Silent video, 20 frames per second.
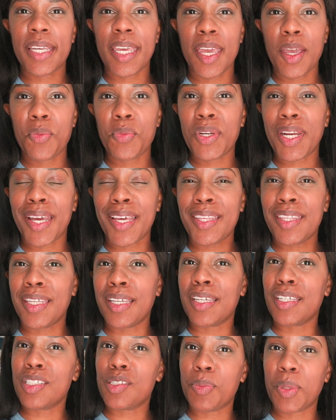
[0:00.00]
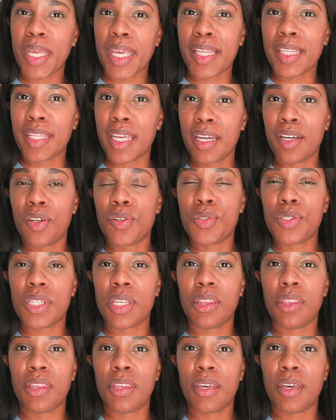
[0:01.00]
Cameron, I think, is playing Legos
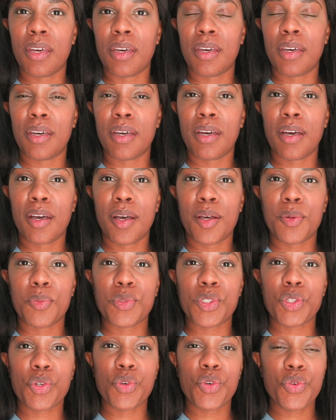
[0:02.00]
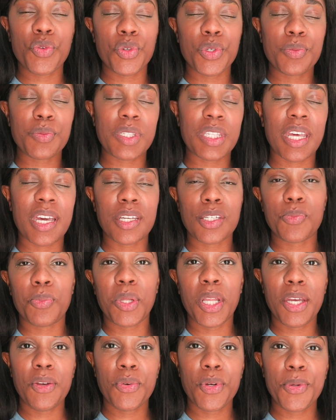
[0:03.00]
in the um, schoolroom slash
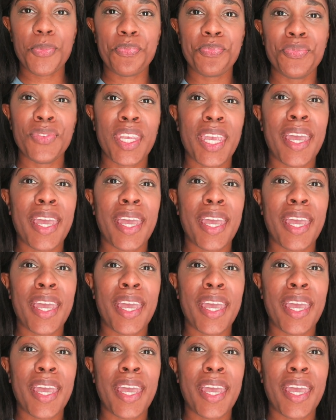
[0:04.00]
playroom.